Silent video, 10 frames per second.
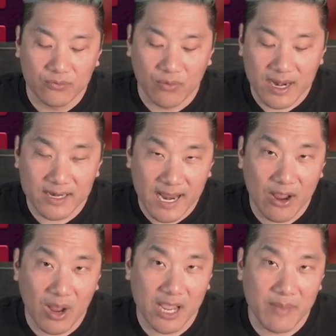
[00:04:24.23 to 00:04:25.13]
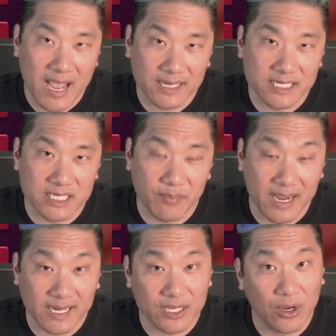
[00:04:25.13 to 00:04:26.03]
right now, I am
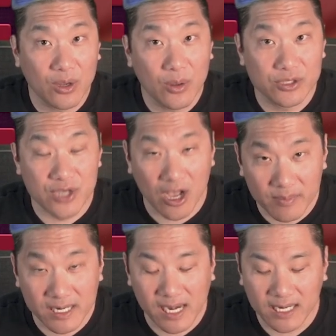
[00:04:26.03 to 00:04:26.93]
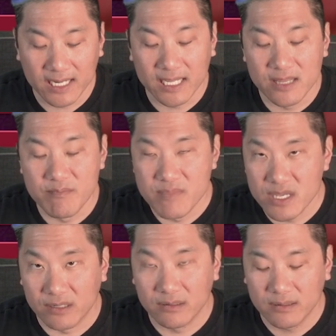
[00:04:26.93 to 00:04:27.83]
anticipating dominating in the
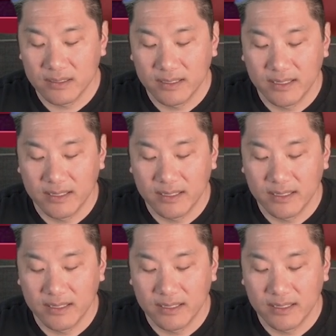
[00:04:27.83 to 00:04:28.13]
middle,